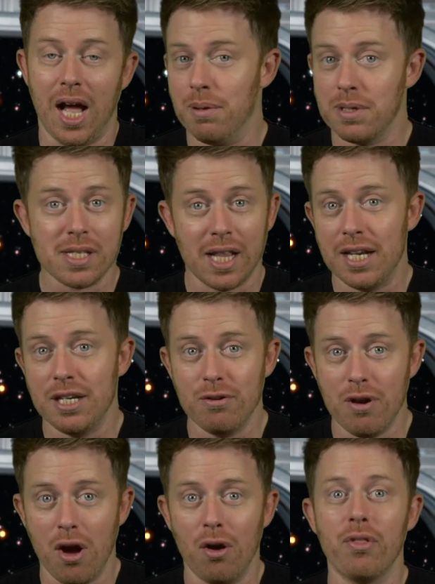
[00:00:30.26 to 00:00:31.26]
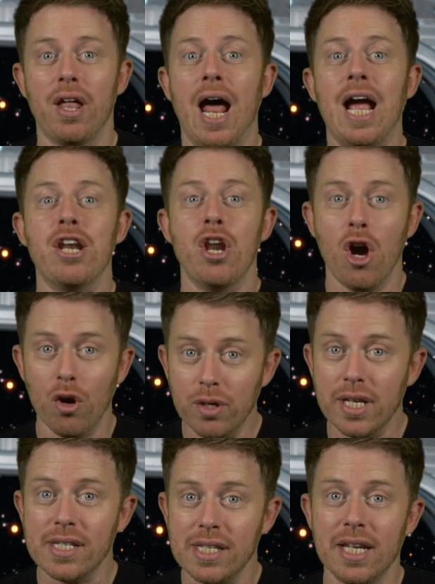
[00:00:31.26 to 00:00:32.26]
I'm just letting you know that I know
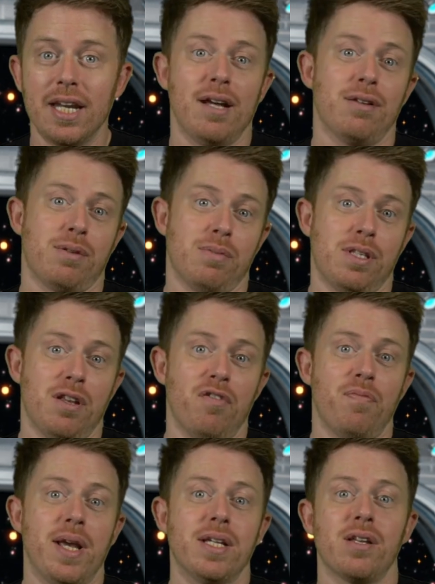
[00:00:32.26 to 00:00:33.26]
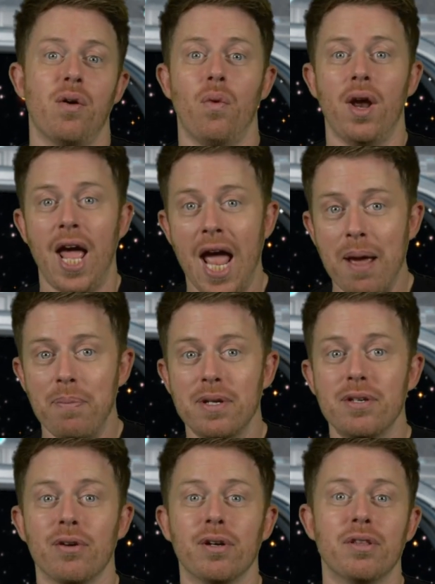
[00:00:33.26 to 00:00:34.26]
Disney announced some stuff based on what
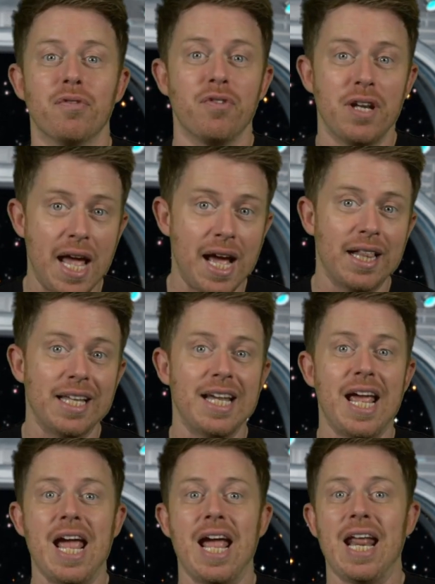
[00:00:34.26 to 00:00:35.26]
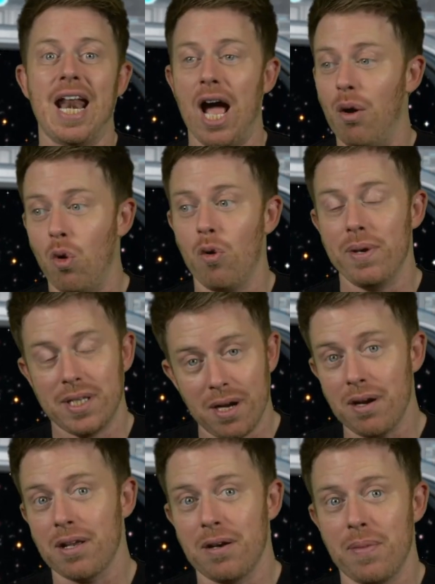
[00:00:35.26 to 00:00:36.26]
happened during the finale, and I won't be
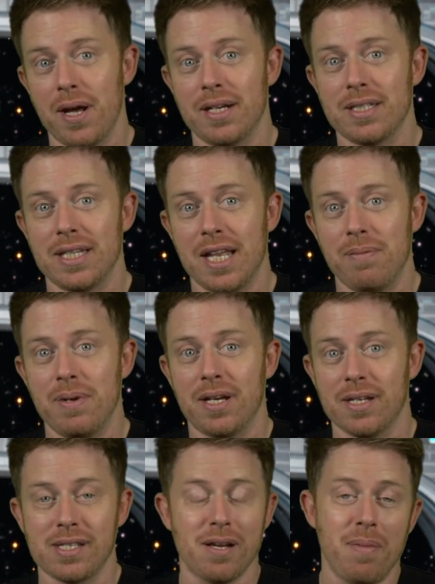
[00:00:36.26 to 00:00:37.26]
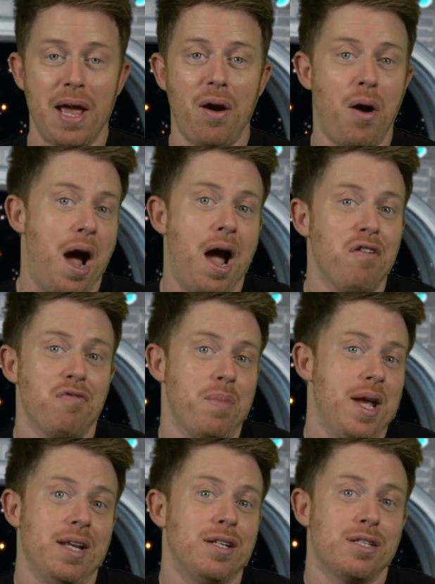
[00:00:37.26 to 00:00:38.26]
talking about it today because somehow I've
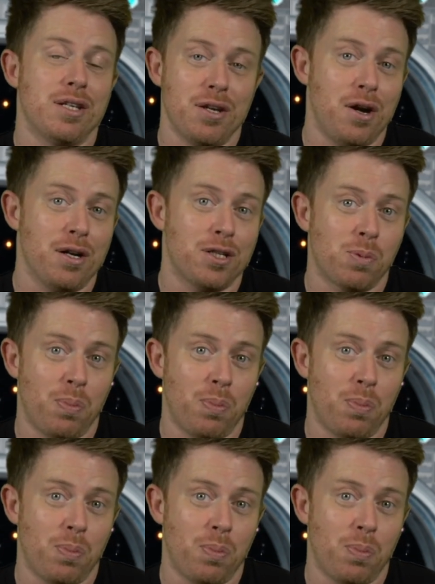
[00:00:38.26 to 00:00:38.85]
managed to dodge